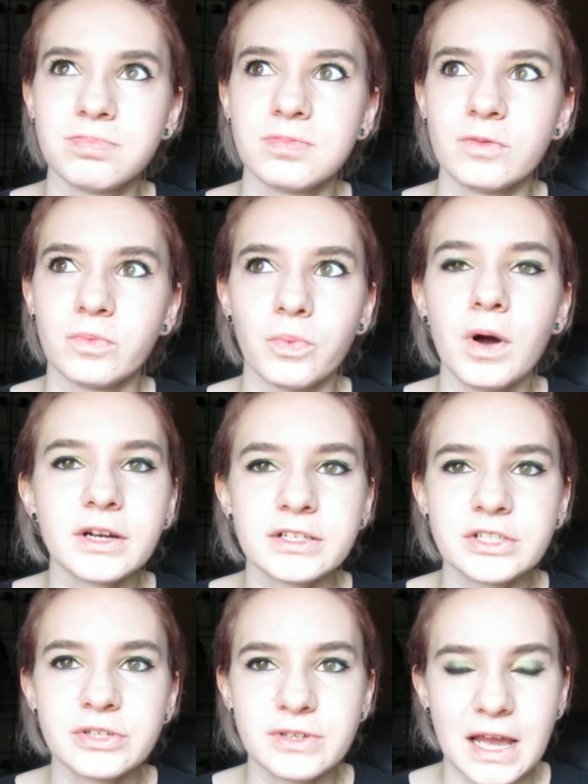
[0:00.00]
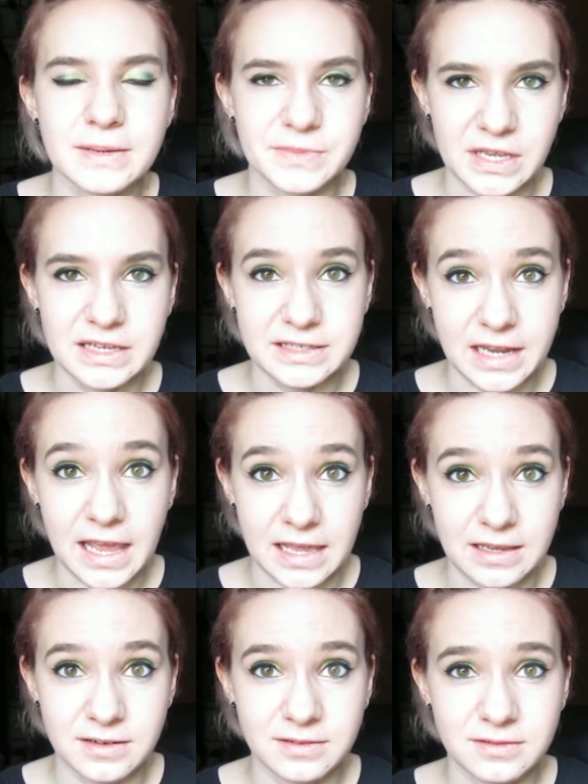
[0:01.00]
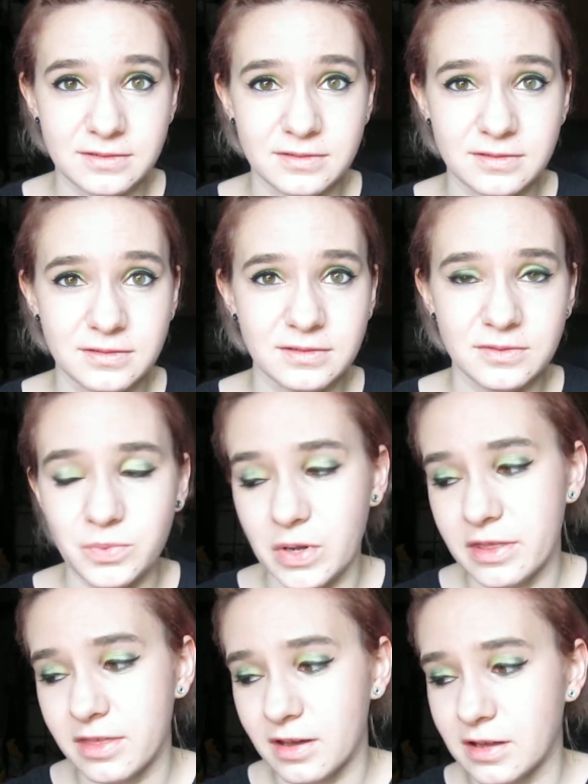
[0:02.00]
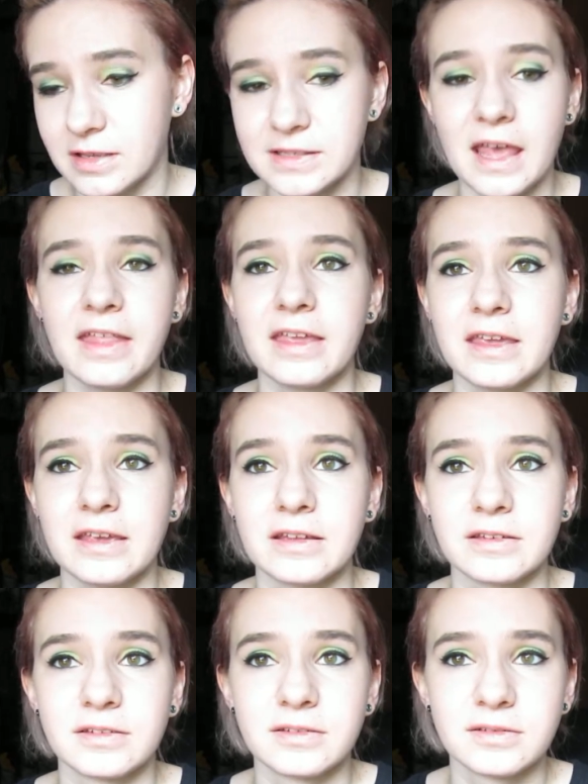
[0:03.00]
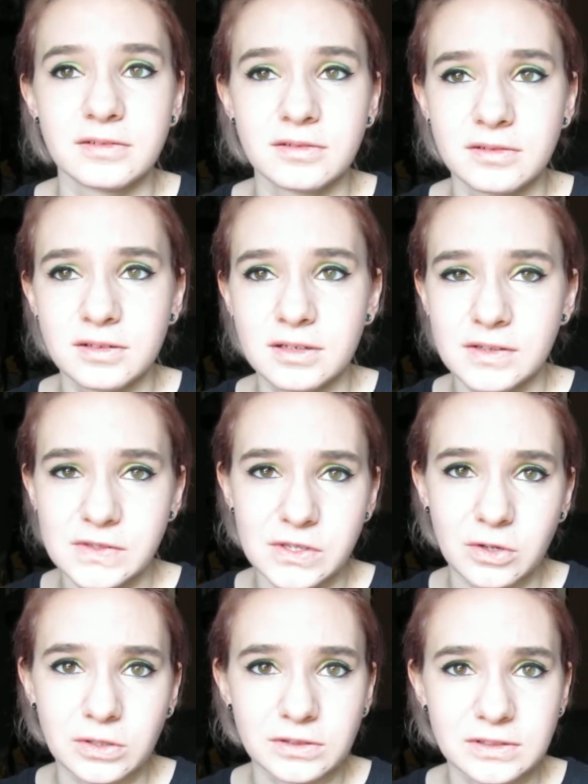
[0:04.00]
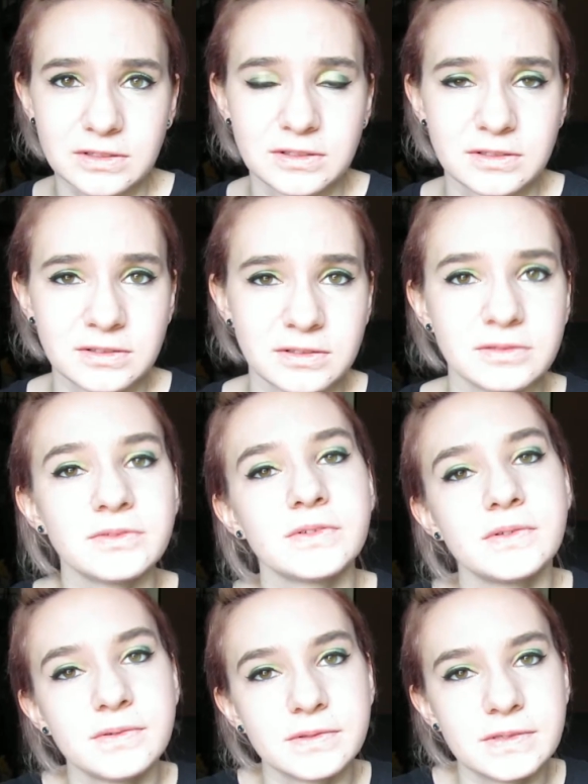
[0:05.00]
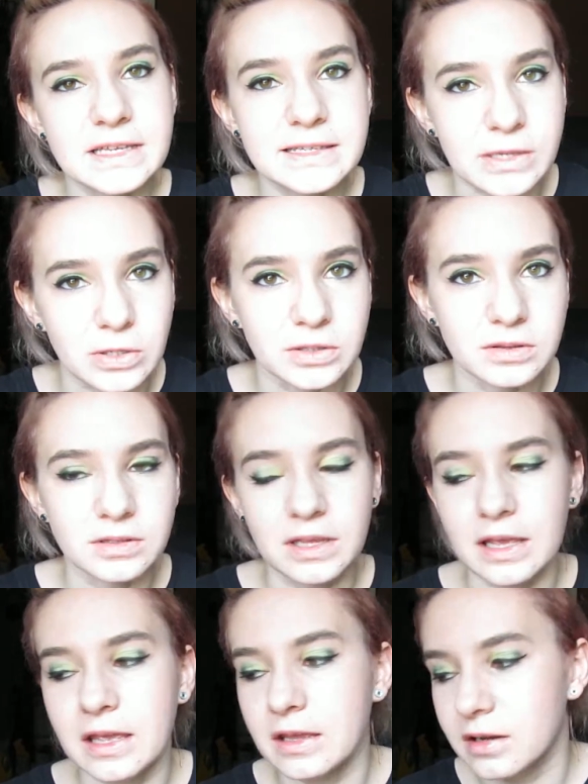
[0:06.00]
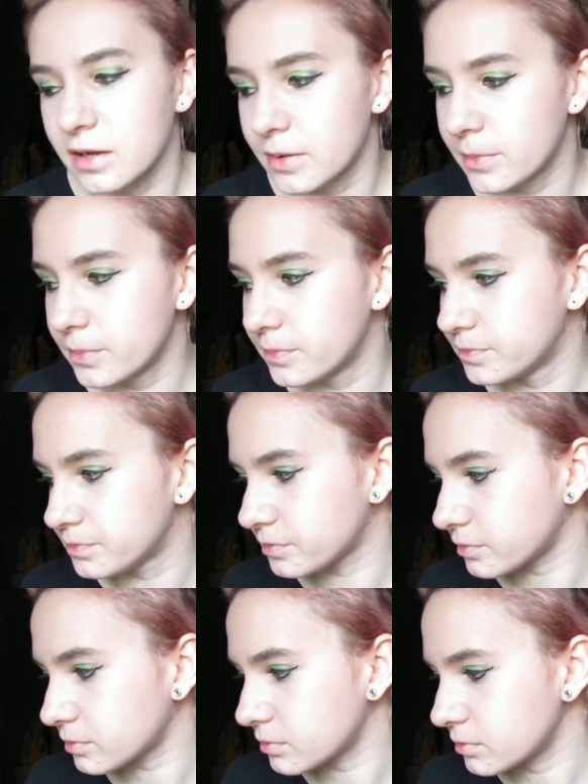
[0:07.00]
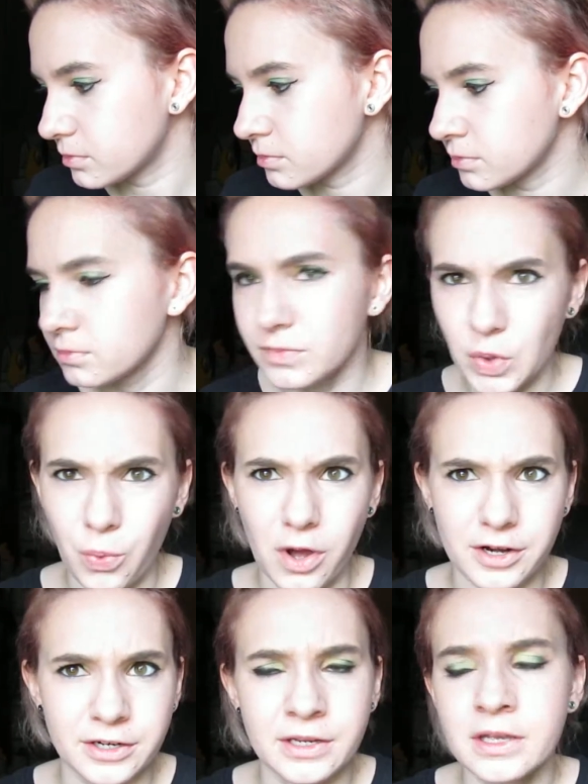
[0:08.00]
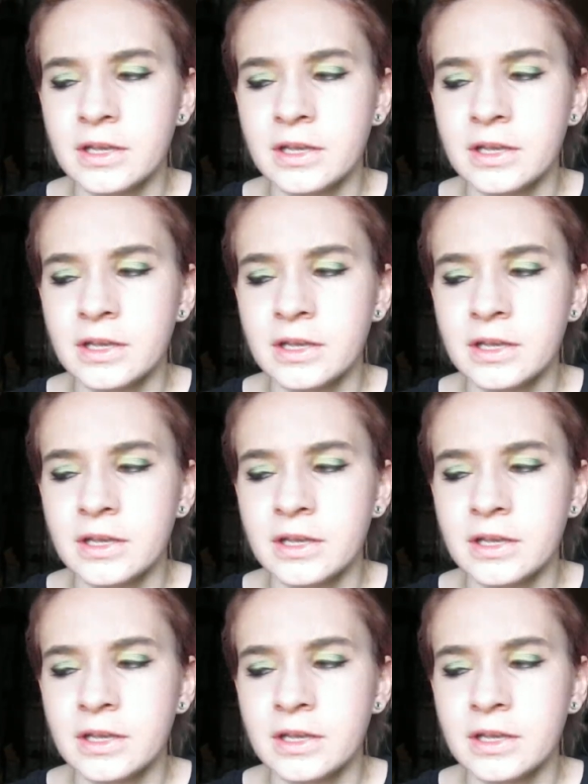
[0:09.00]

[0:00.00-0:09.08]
1 or 2 times a day with saline, salt, sea salt, and water.